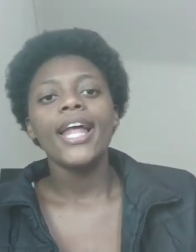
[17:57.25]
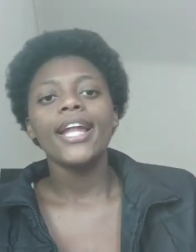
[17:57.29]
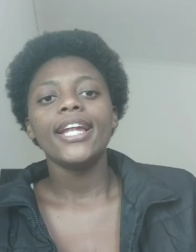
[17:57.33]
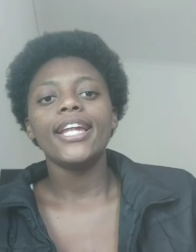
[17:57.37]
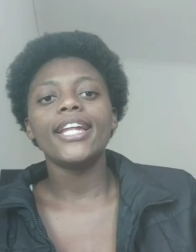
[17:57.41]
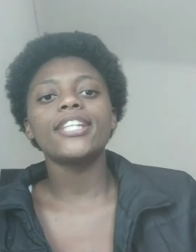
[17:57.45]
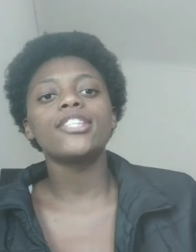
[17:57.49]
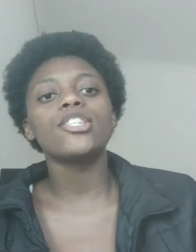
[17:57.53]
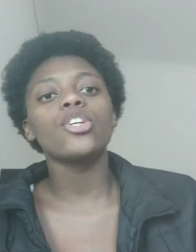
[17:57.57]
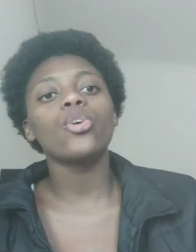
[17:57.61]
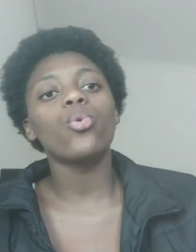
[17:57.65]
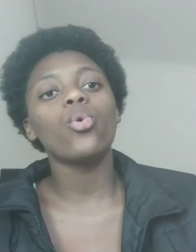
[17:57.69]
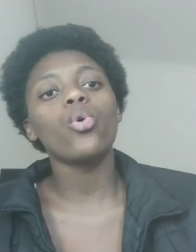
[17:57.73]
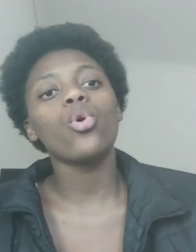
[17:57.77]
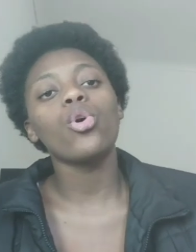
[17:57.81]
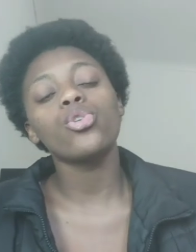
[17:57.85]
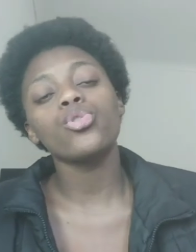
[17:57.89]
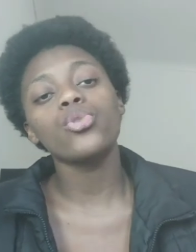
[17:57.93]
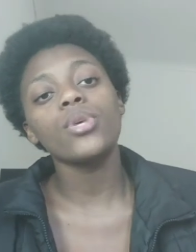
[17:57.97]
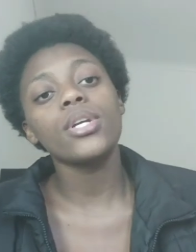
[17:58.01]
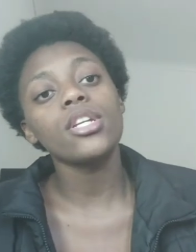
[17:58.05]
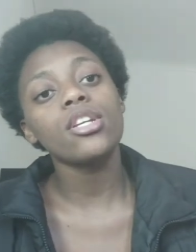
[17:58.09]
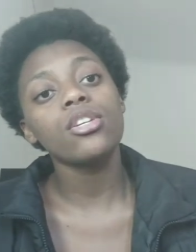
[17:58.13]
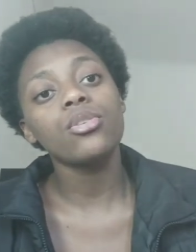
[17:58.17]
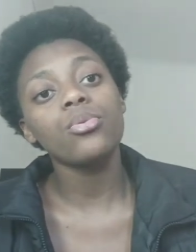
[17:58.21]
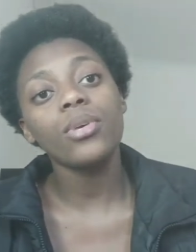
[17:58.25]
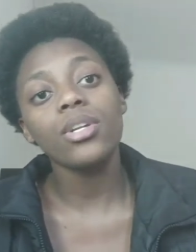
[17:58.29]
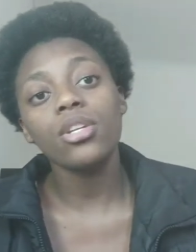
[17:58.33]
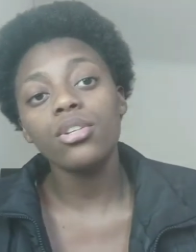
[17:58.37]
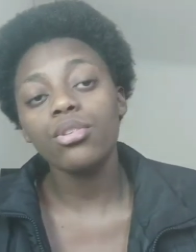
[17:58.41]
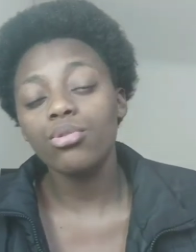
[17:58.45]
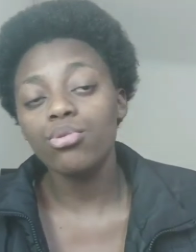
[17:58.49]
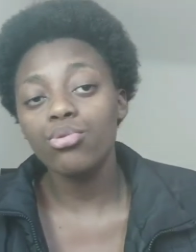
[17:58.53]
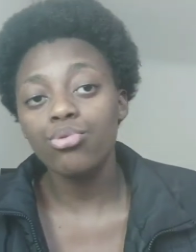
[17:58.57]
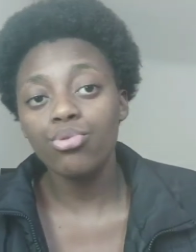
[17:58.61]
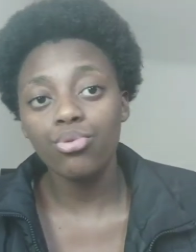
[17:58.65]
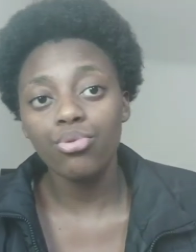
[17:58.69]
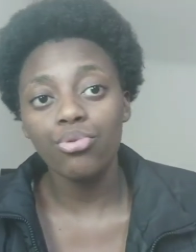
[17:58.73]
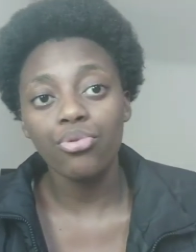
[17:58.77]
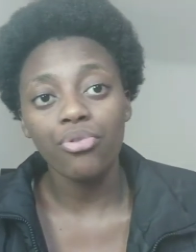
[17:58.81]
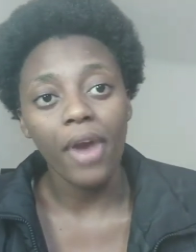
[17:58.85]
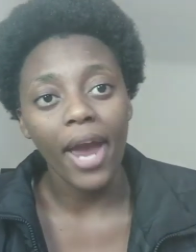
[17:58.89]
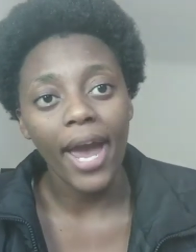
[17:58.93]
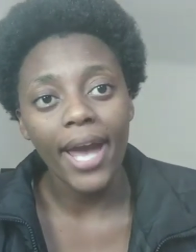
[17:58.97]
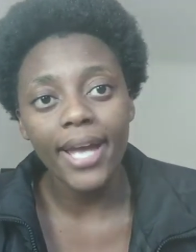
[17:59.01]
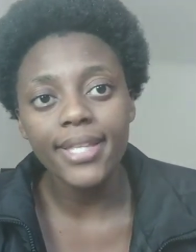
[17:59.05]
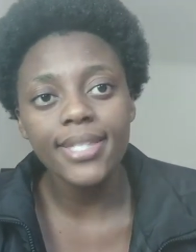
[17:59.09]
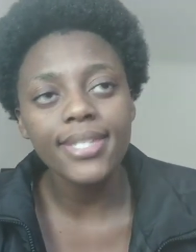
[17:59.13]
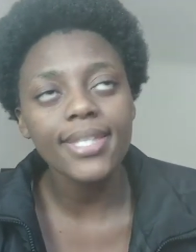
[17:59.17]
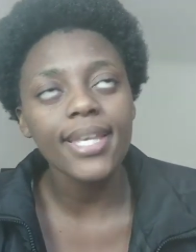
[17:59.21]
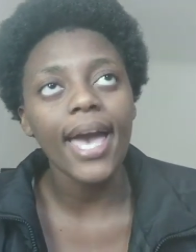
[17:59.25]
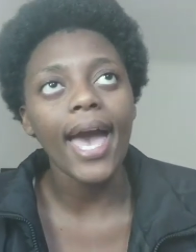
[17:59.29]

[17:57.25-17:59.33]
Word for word: let's say uko 2022, right?